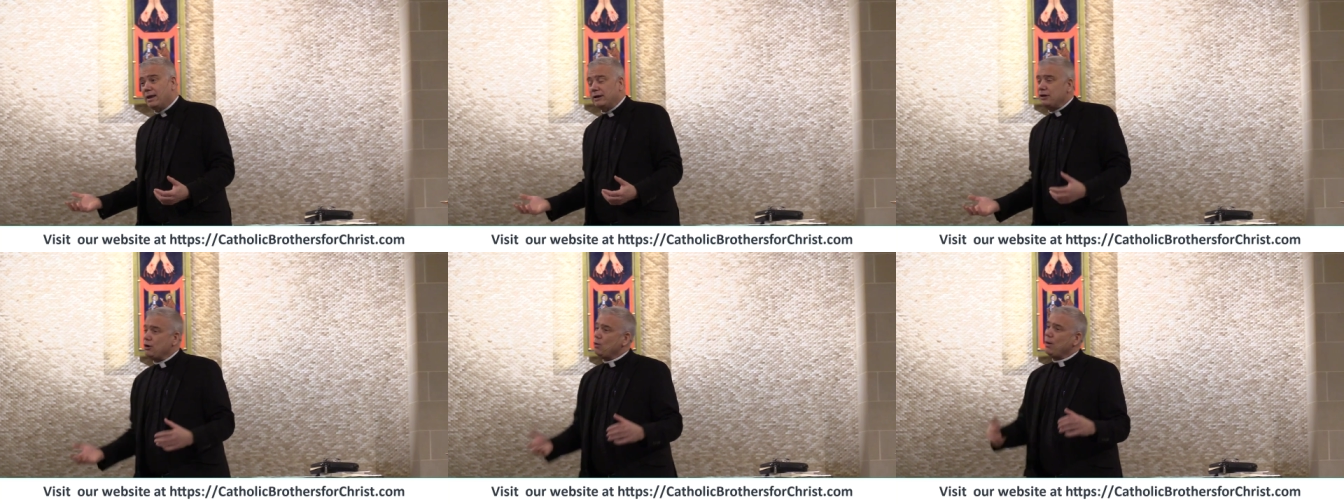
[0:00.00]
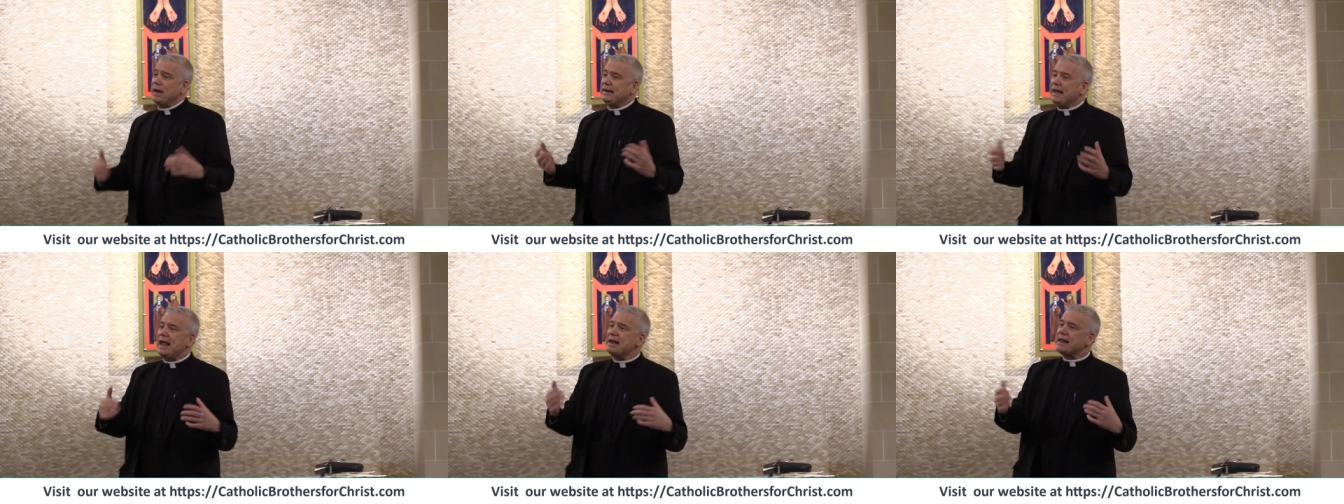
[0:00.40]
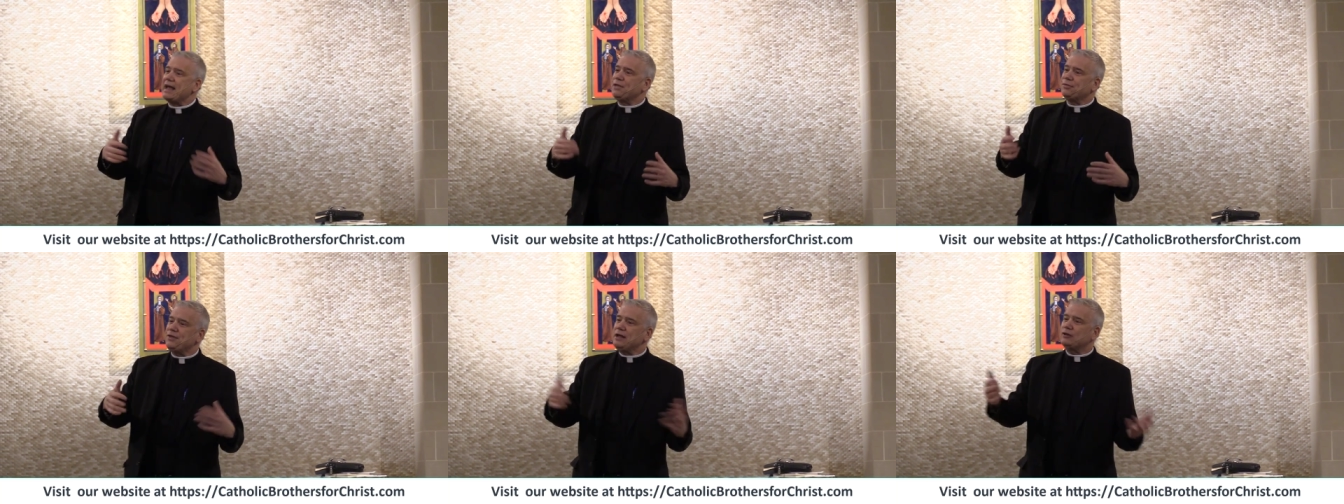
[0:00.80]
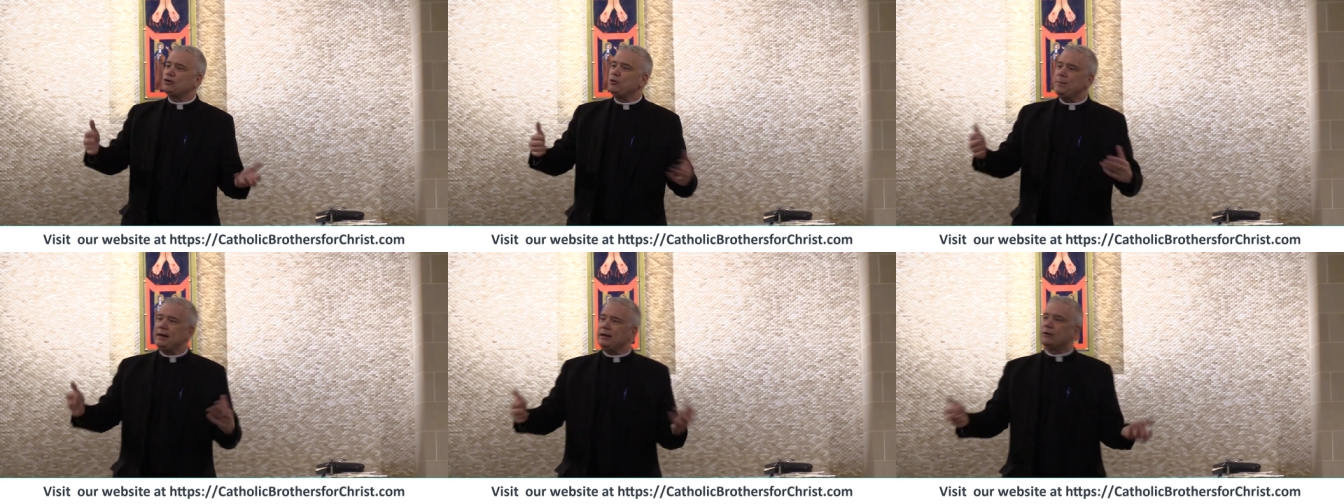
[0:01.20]
You know, again, I think
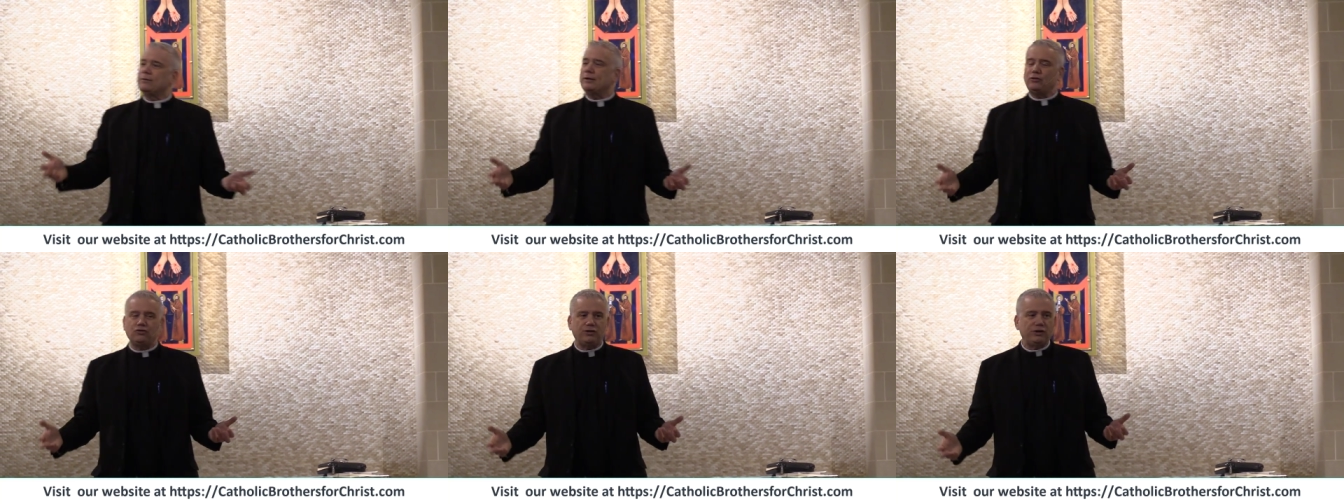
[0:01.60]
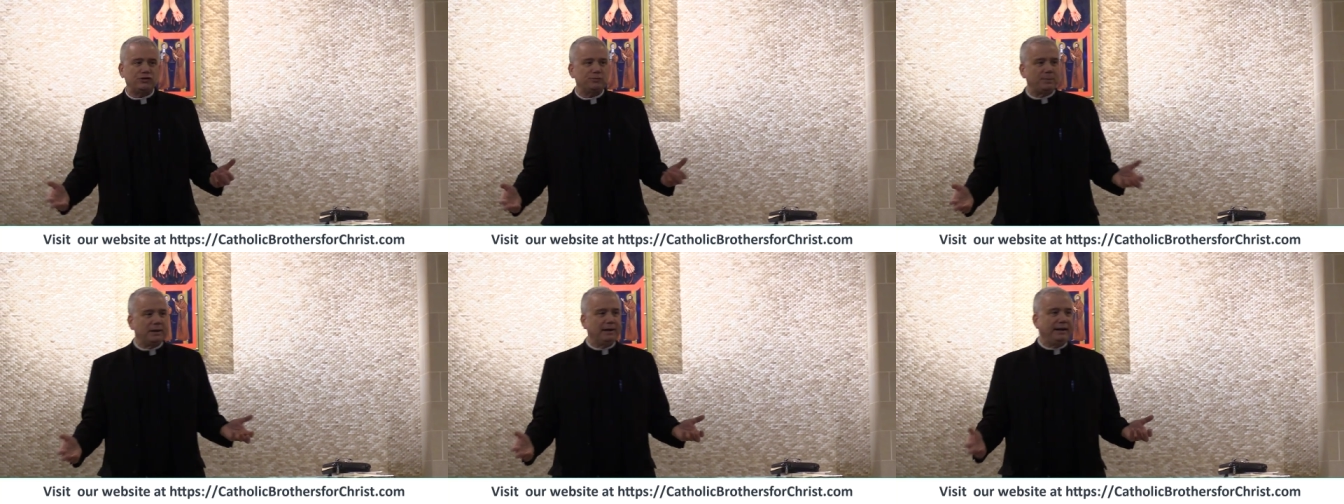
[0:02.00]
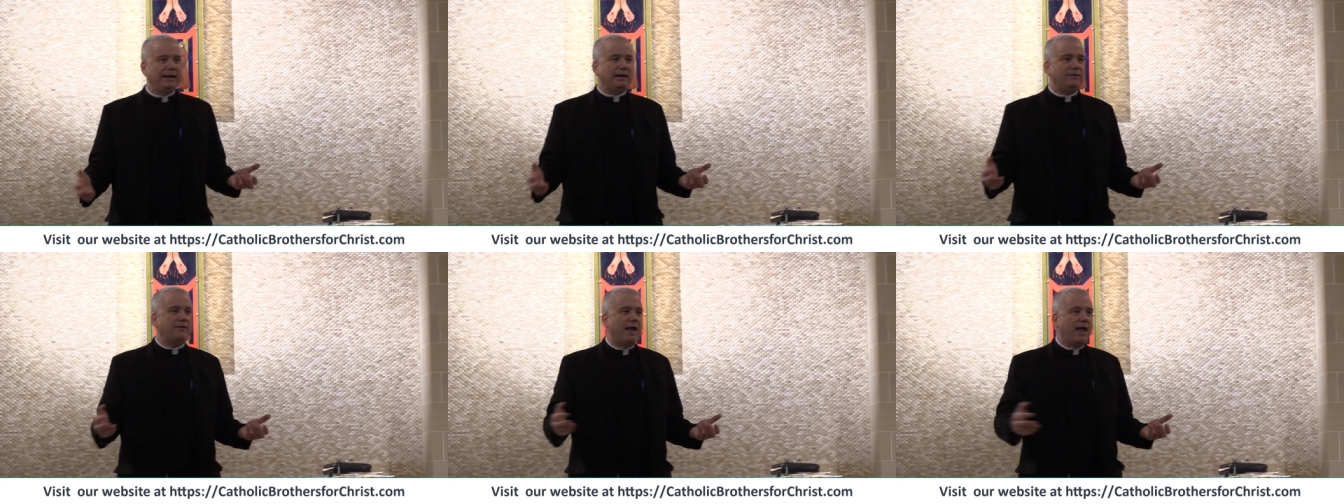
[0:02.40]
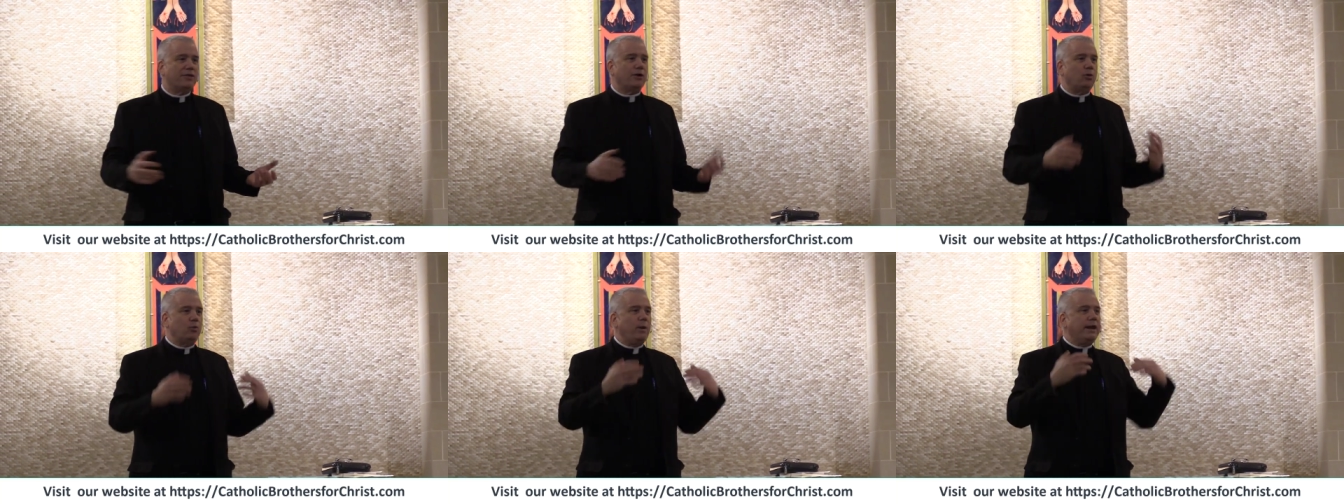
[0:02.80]
too many Christians believe
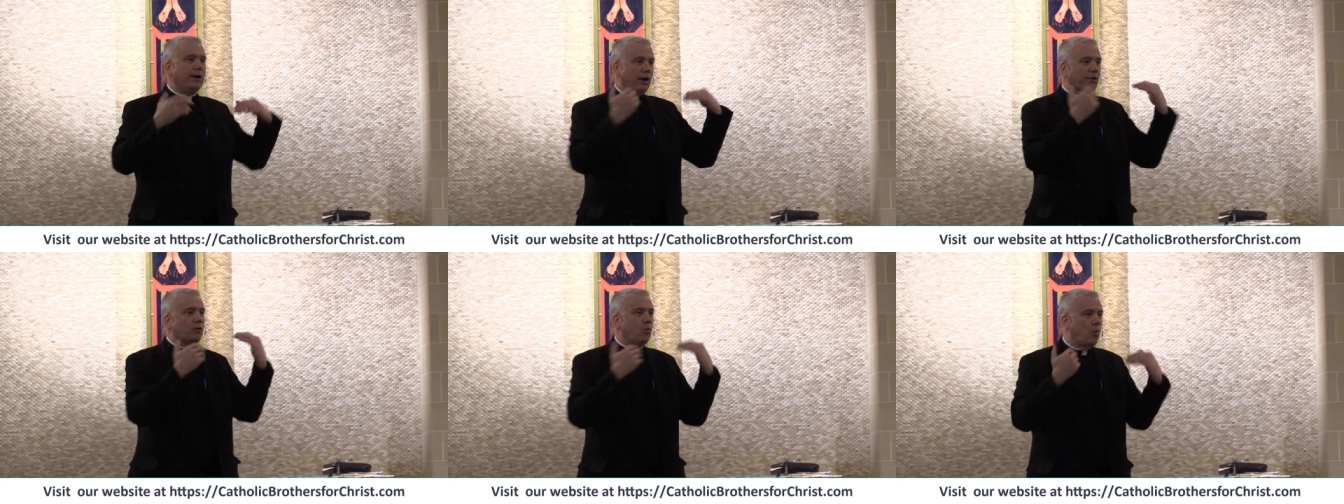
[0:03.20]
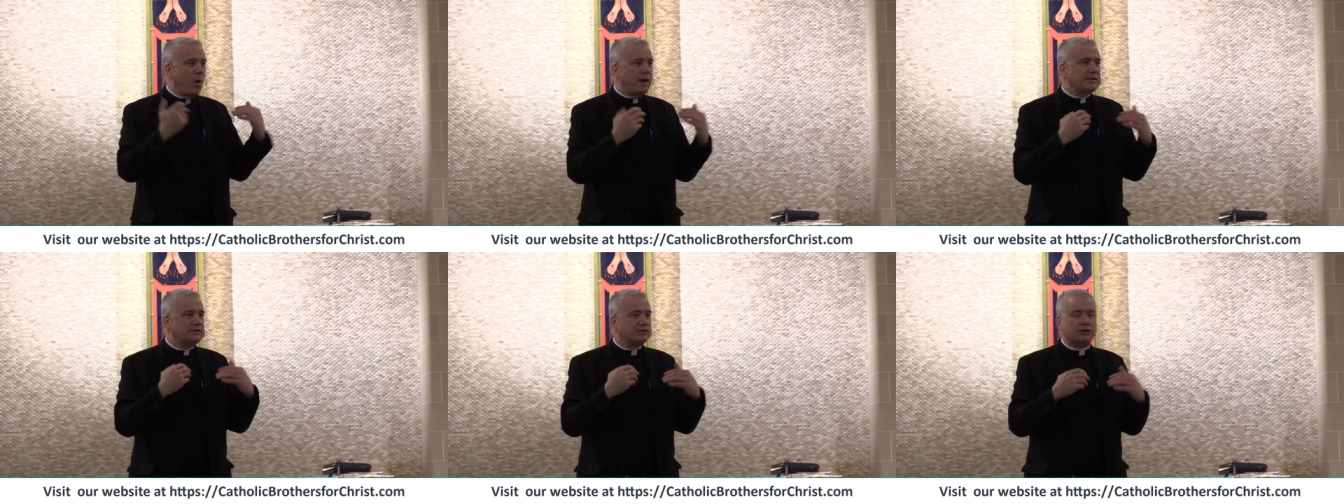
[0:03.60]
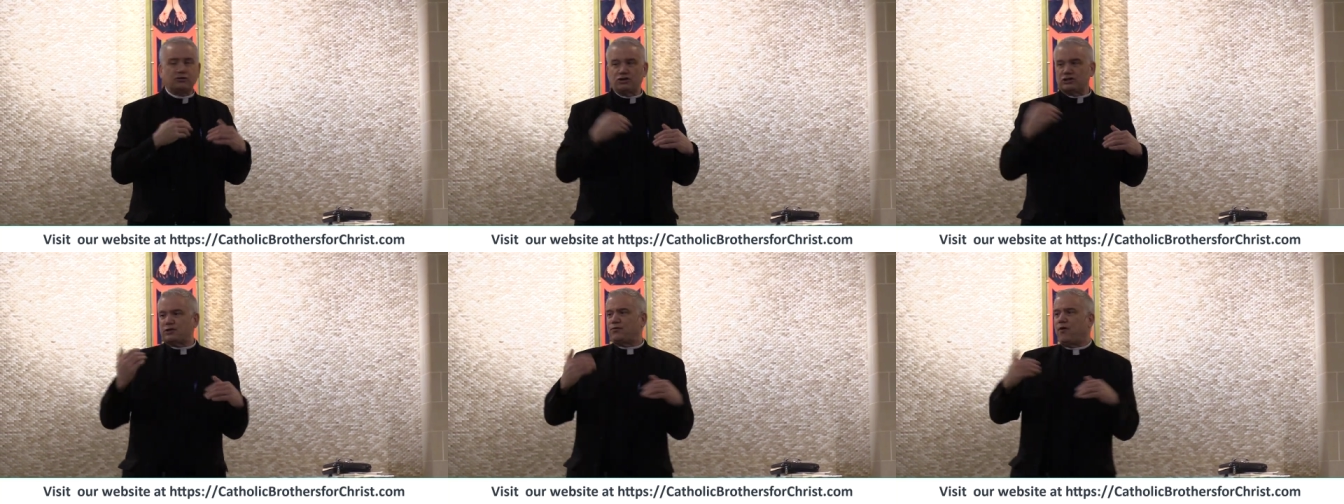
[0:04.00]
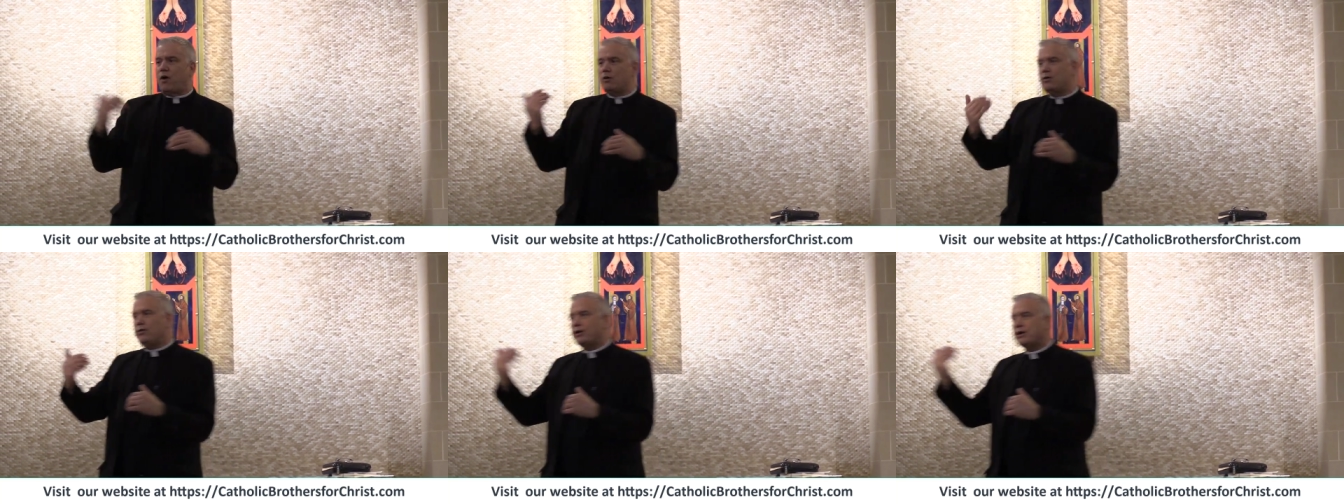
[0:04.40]
that we are the ones that just follow